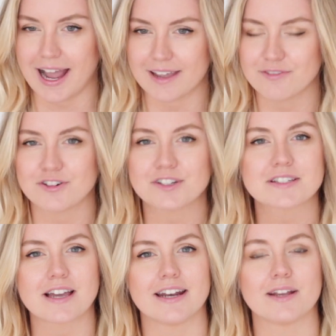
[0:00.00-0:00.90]
I
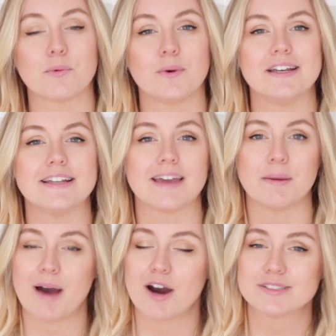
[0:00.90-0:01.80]
first got it when it
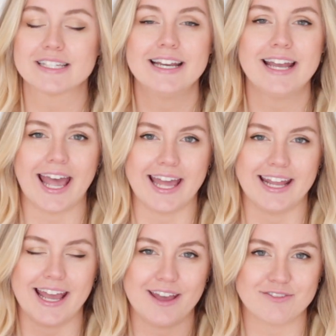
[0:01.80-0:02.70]
came out and
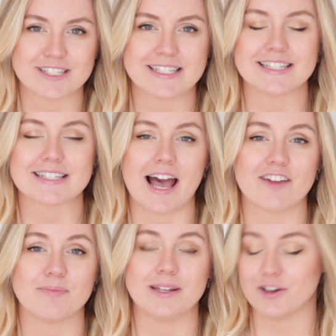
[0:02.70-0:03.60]
ever since
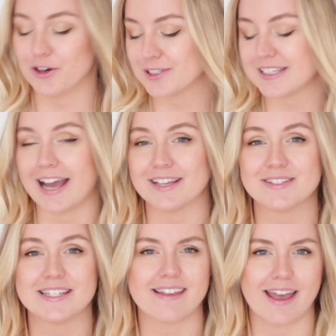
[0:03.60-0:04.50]
I've been hooked. I
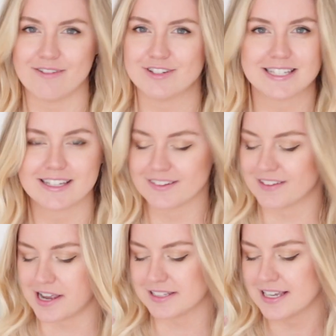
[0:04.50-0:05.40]
use it every single
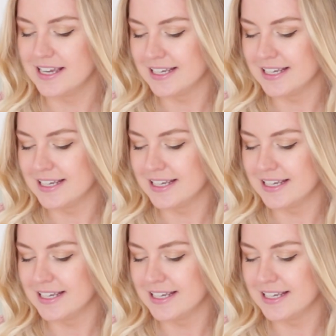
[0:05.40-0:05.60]
night.